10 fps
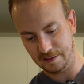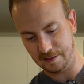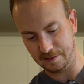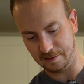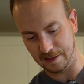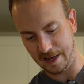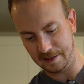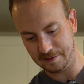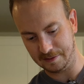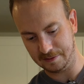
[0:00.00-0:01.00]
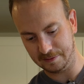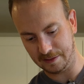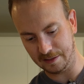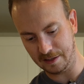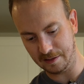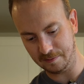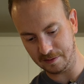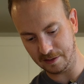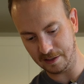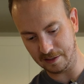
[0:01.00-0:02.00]
in the glass, and then
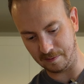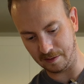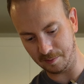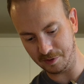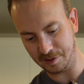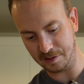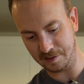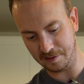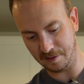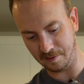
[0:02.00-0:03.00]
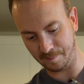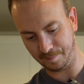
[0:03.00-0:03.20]
again, I'm just gonna stir.